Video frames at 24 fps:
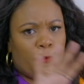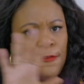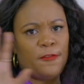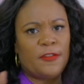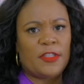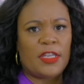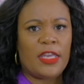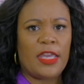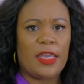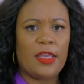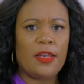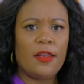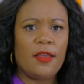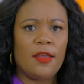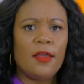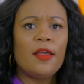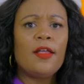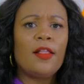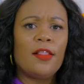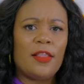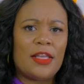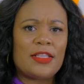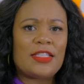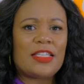15.
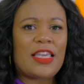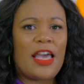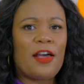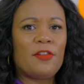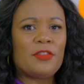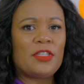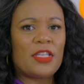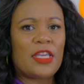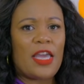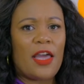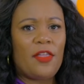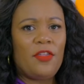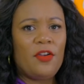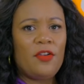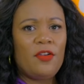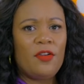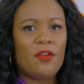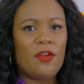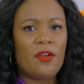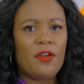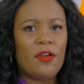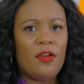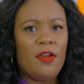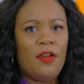Let's count
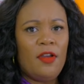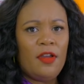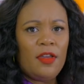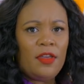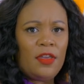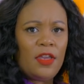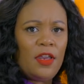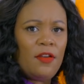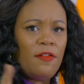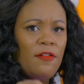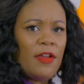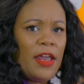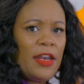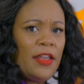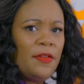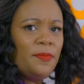together. Get